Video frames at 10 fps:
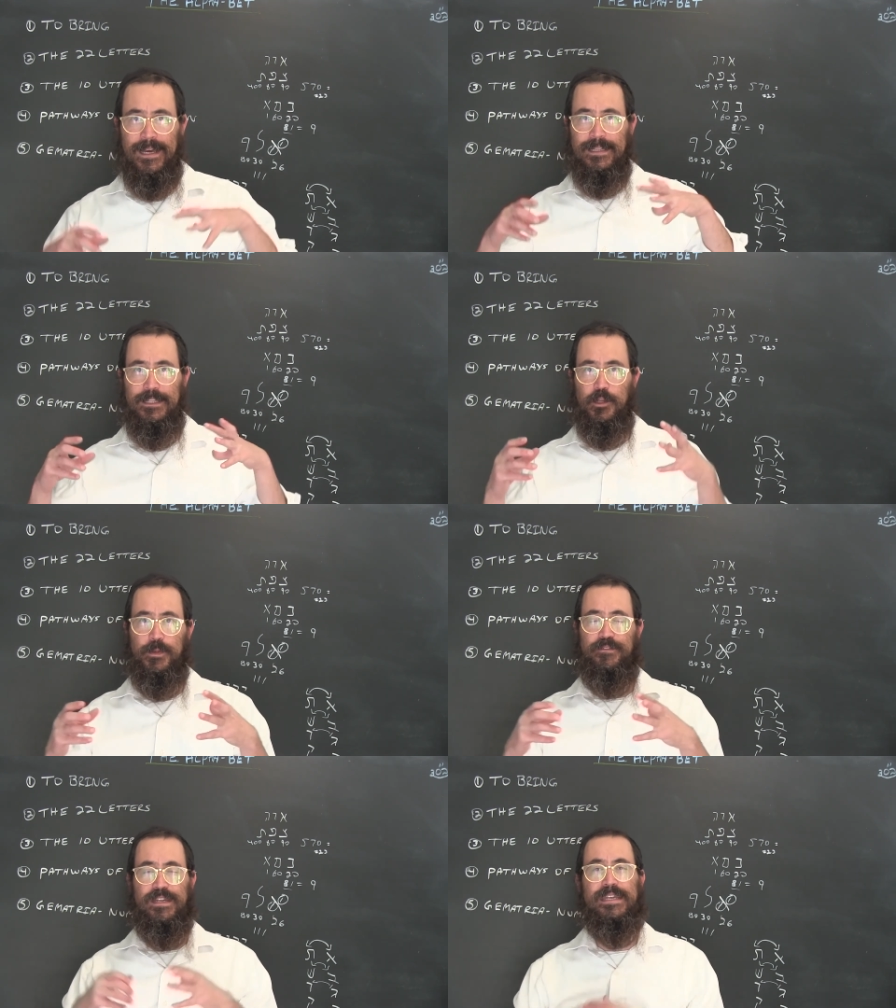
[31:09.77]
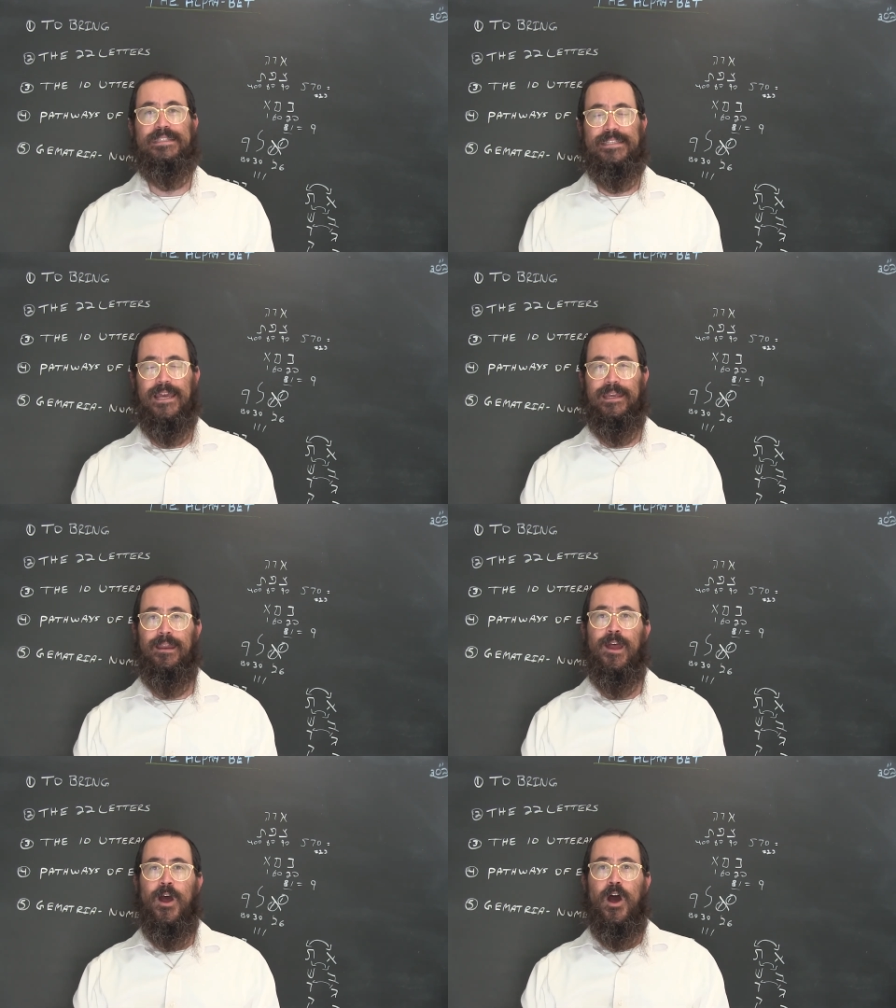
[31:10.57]
a little bit of an
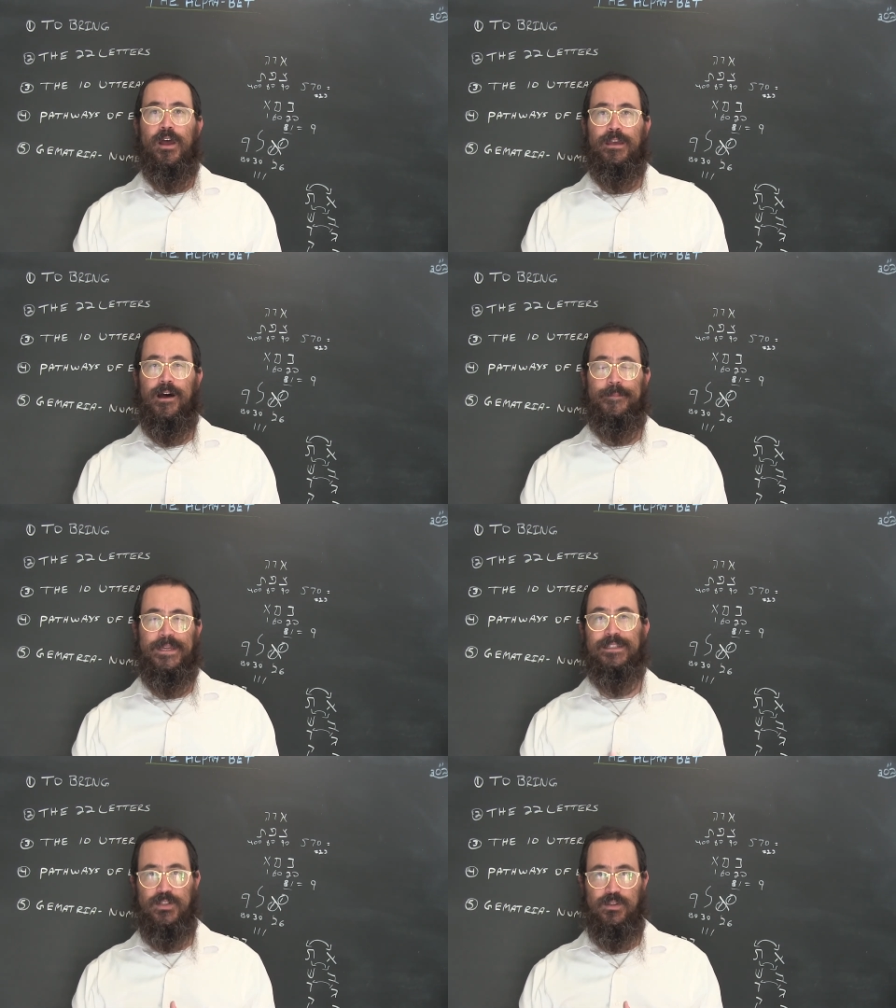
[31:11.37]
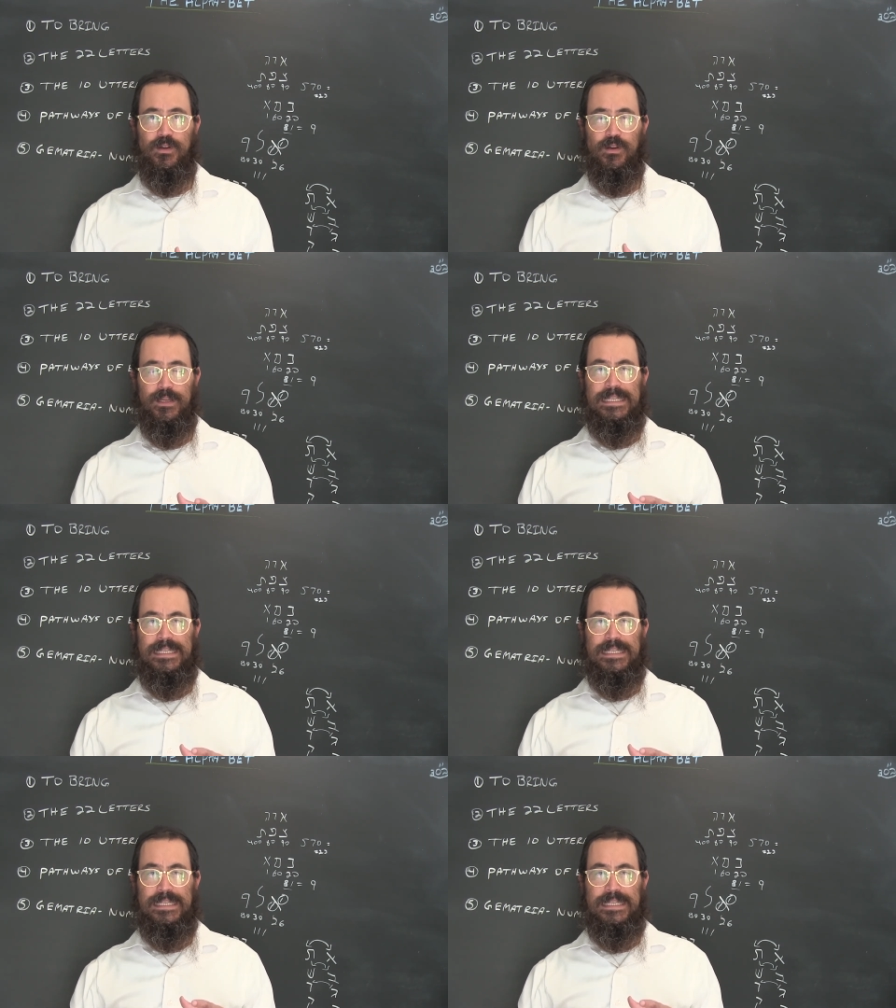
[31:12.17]
insight uh, into, the,